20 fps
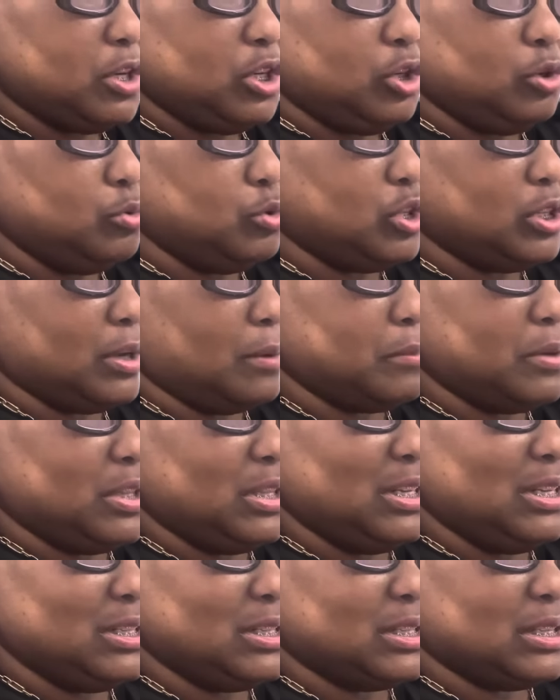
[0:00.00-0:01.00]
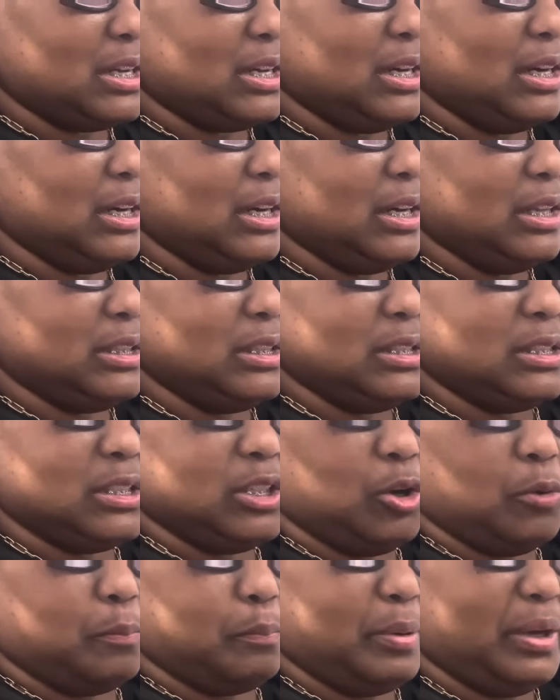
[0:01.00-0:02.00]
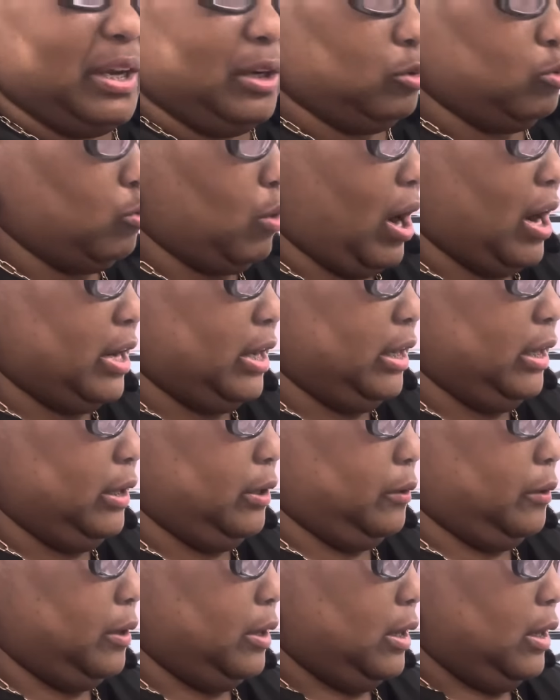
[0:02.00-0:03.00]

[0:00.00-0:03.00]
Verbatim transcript: to use some of this, uh, this little pick right here.